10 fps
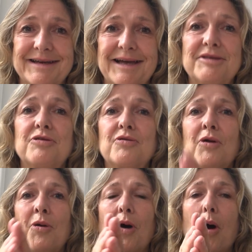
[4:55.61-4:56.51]
I
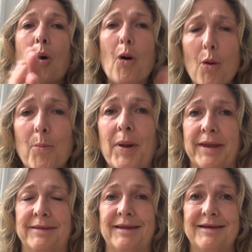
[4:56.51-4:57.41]
throw
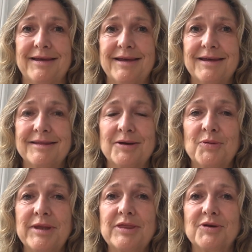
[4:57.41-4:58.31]
open the
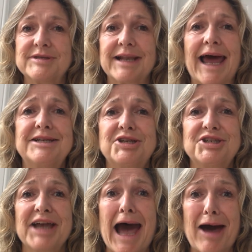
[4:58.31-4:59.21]
windows and I
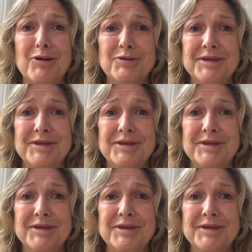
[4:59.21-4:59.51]
shout,